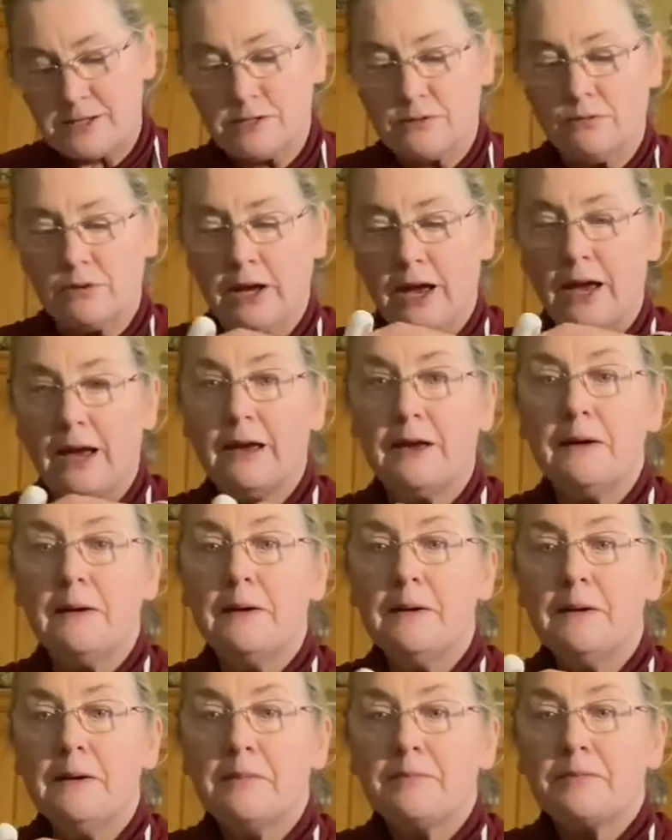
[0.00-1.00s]
okay?
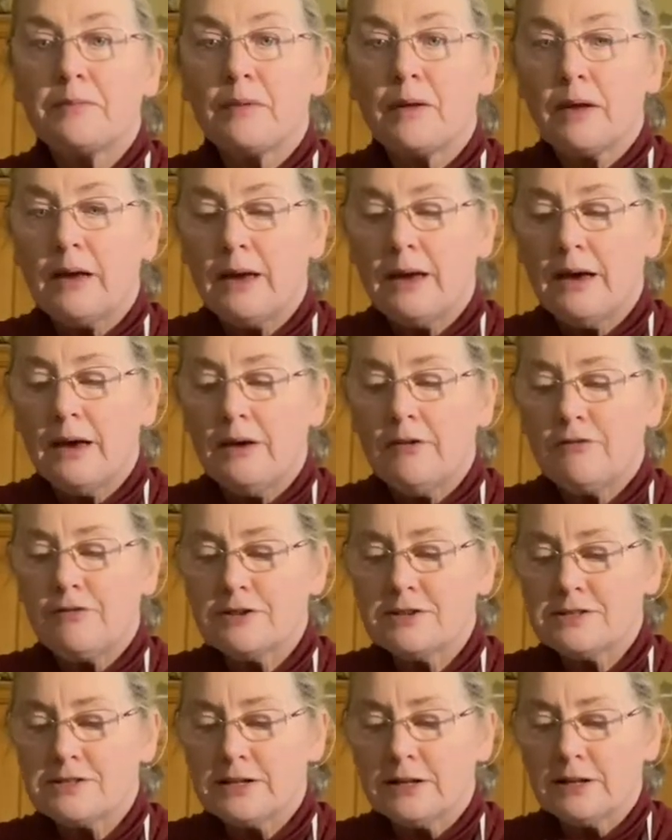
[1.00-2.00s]
Every
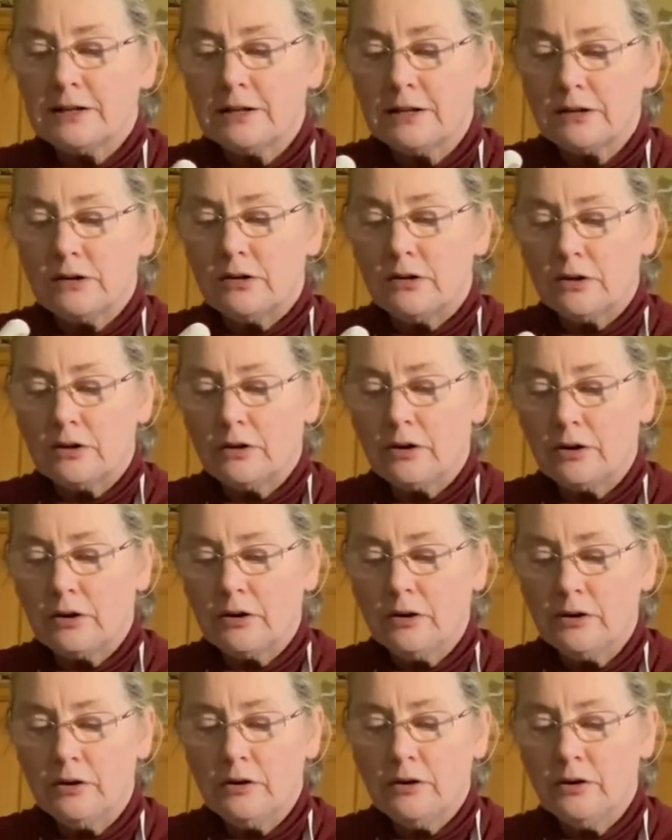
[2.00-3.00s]
single corner.
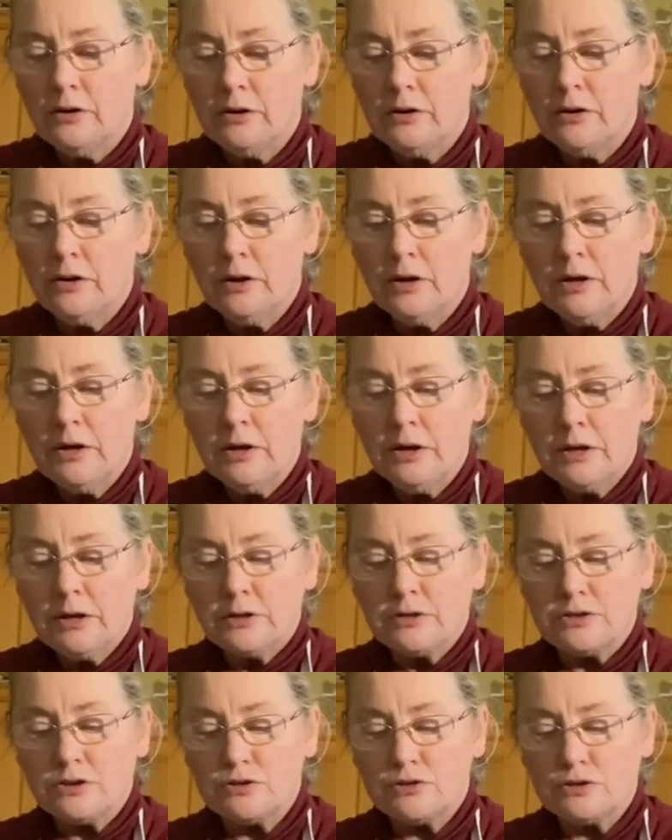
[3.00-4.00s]
So
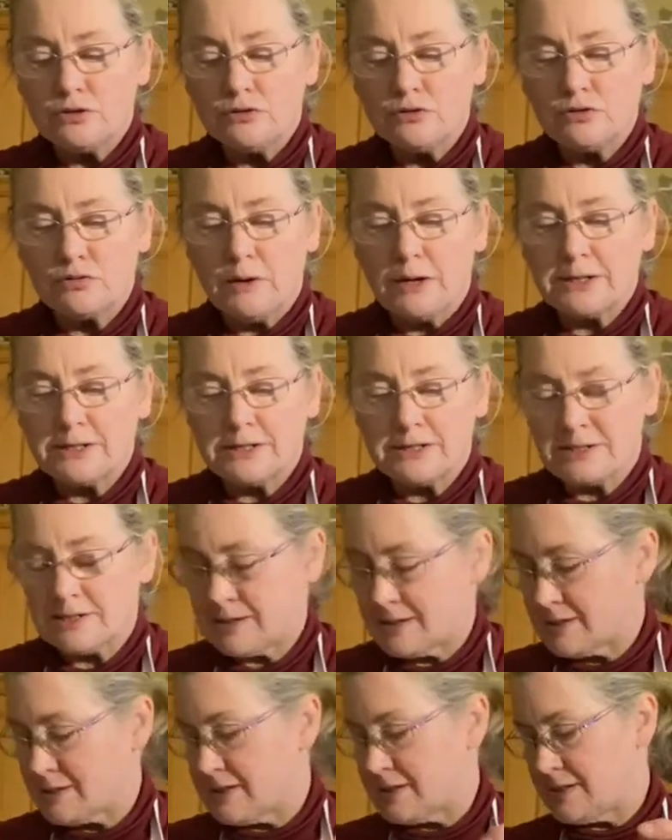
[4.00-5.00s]
you don't want it
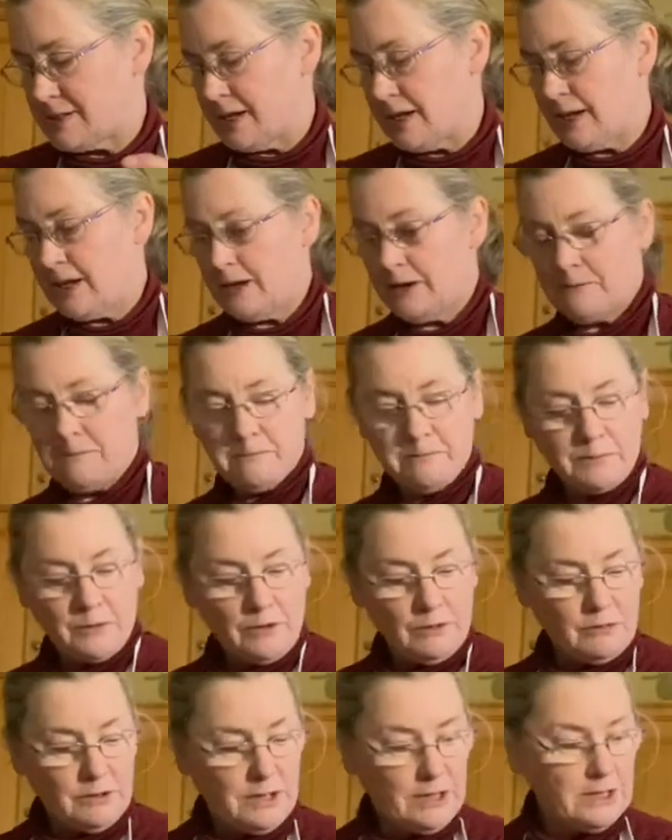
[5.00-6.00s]
to stick,
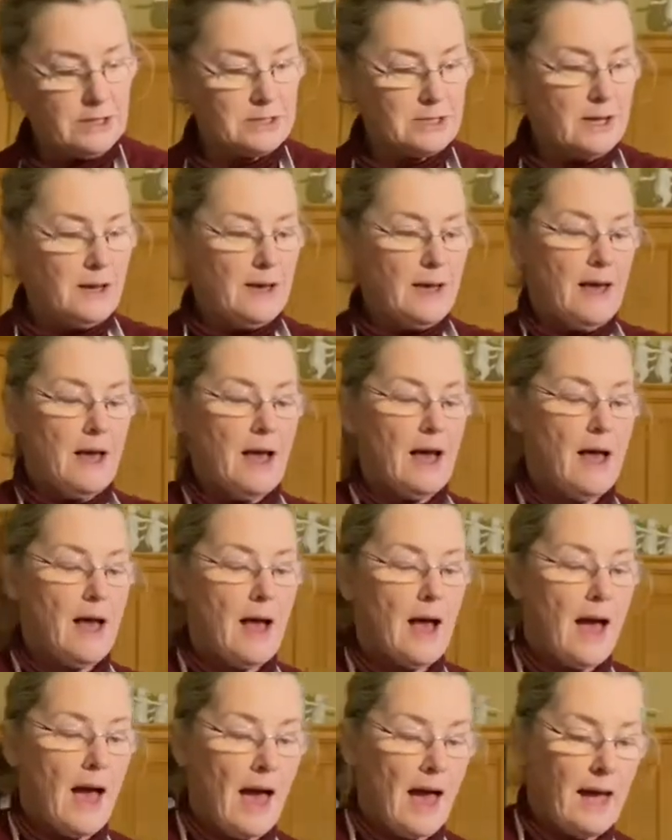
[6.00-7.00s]
right?
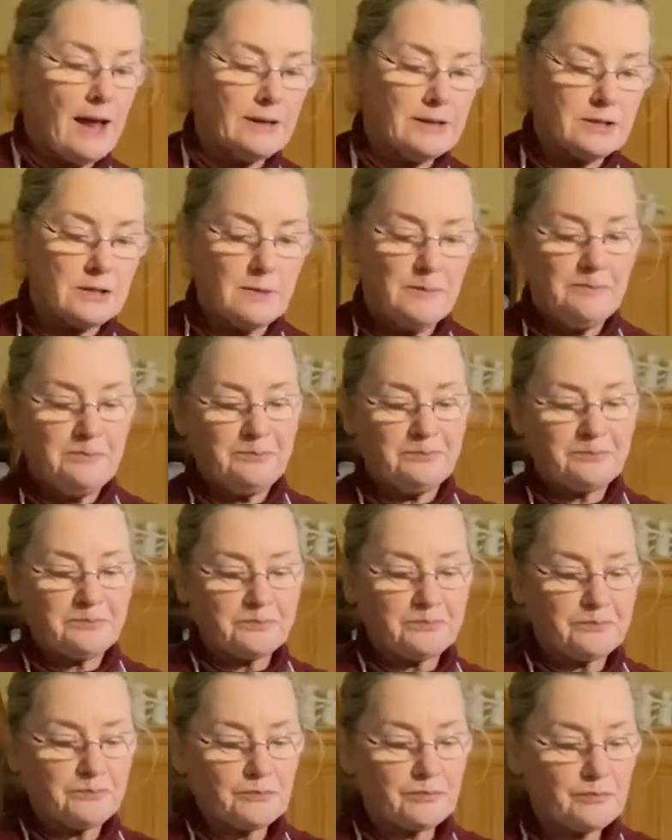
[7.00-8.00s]
And
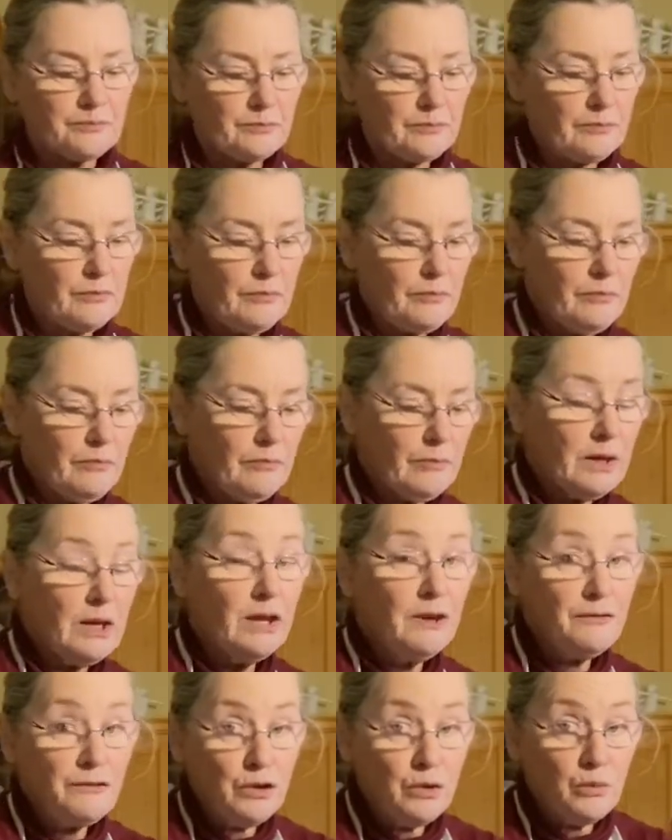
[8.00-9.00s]

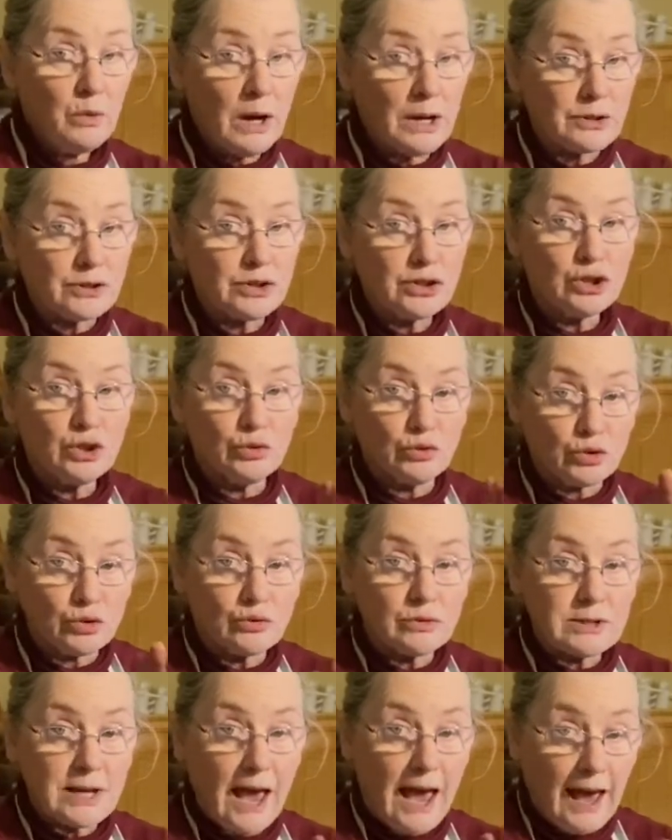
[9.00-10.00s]
if you want, you
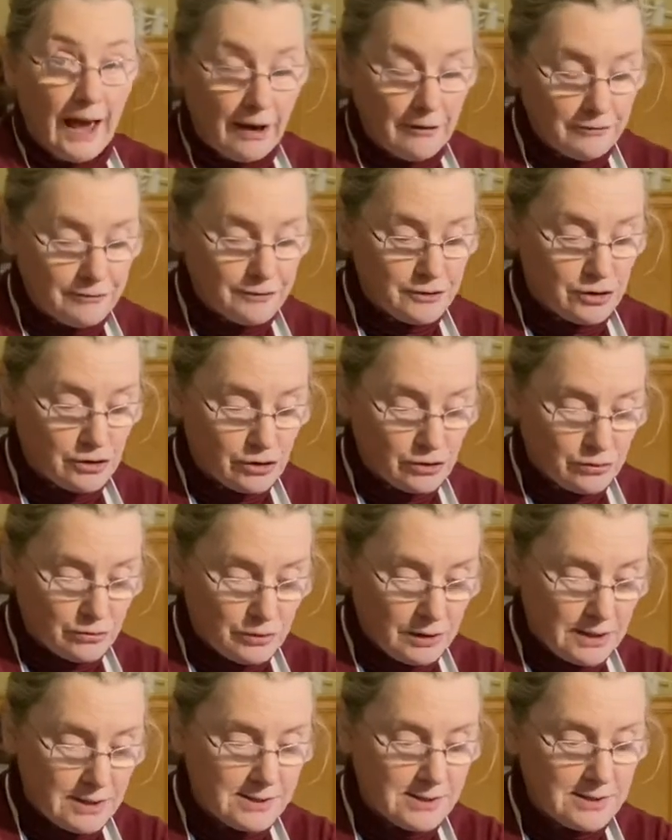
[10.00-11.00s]
don't have to do
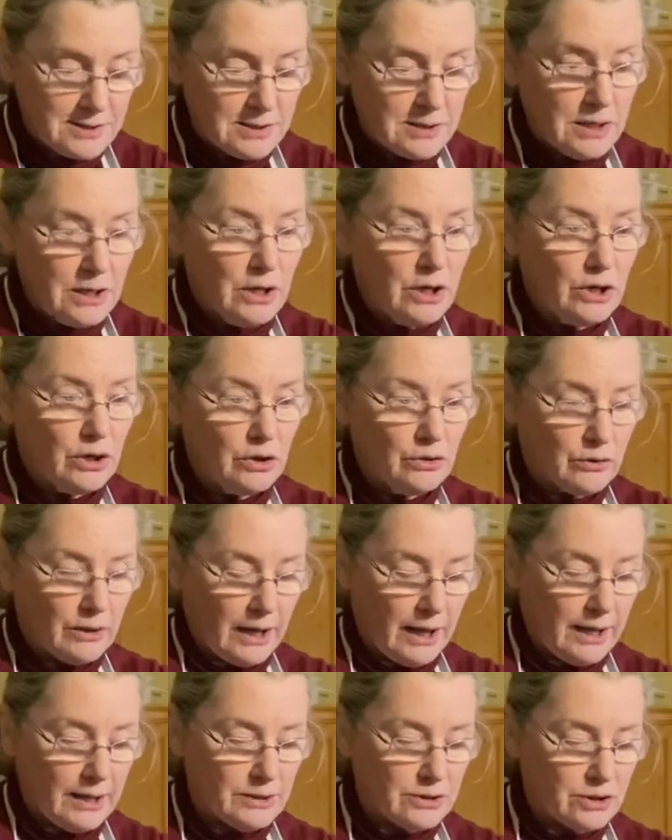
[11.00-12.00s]
this. You
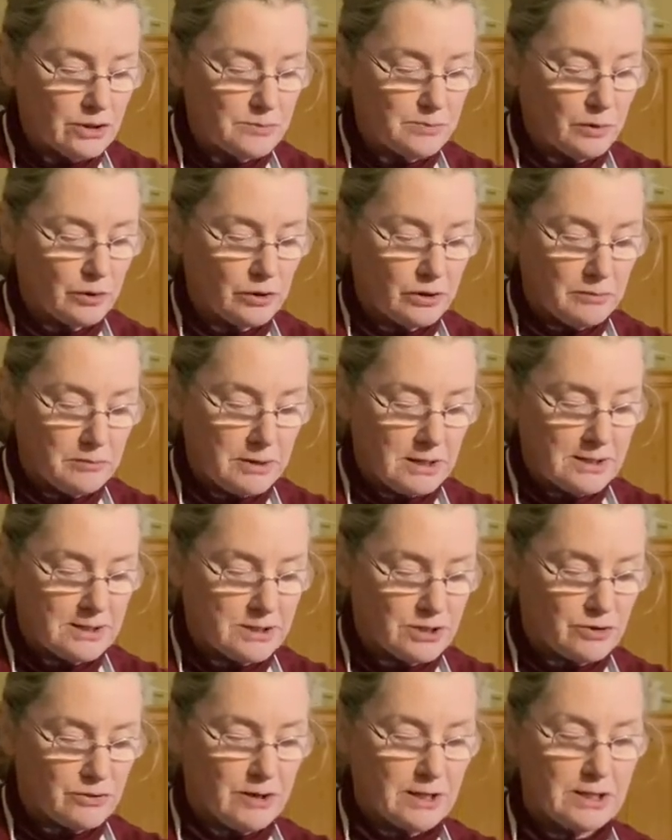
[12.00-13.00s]
can just put the meat
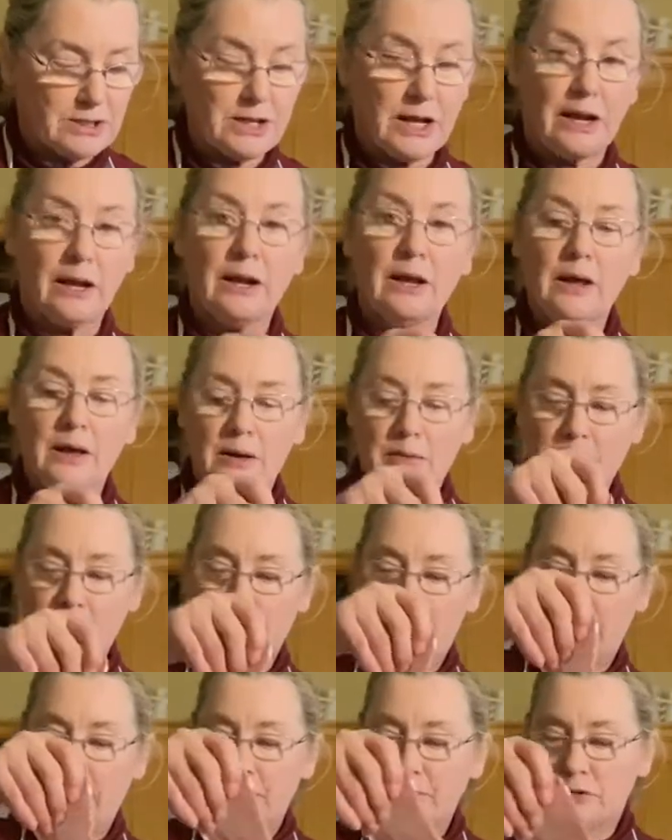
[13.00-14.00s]
straight in. But
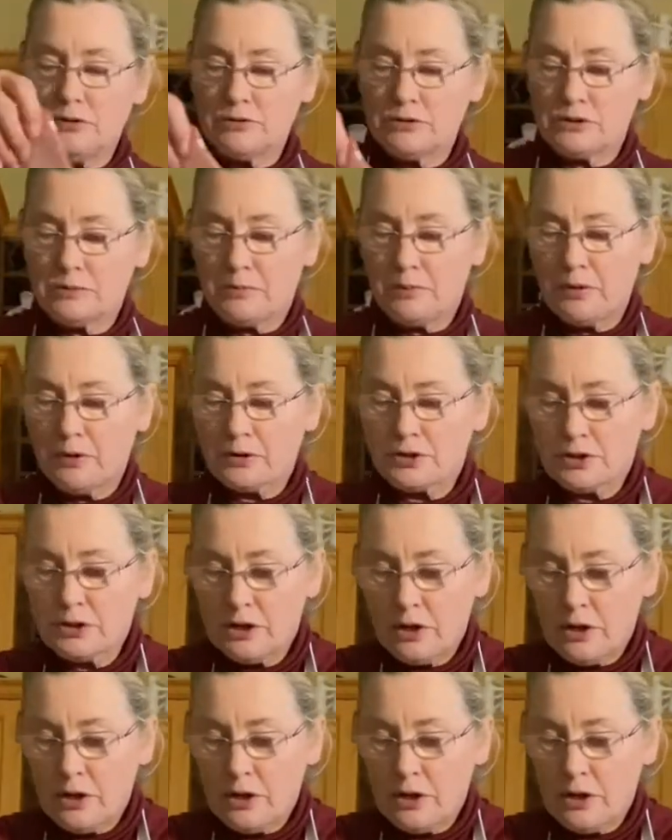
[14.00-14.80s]
I'm going to put